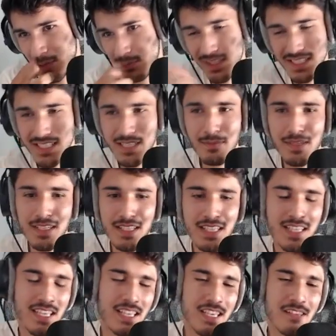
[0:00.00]
Plus, even
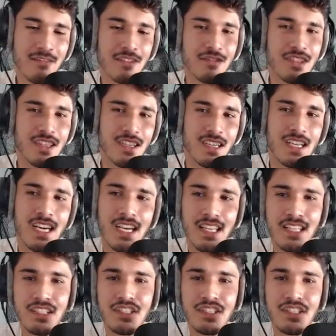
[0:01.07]
even if she didn't die and then